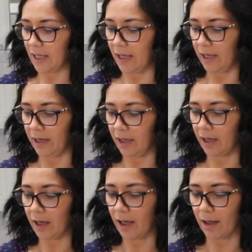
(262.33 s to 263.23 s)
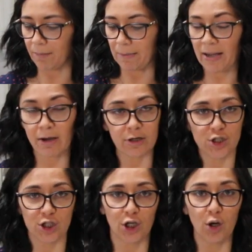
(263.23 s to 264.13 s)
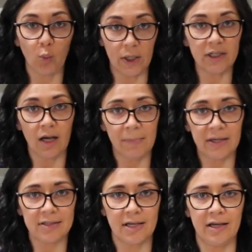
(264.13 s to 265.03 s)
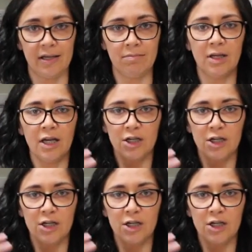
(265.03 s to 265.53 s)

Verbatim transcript: in my powdered sugar, 1 cup at a time,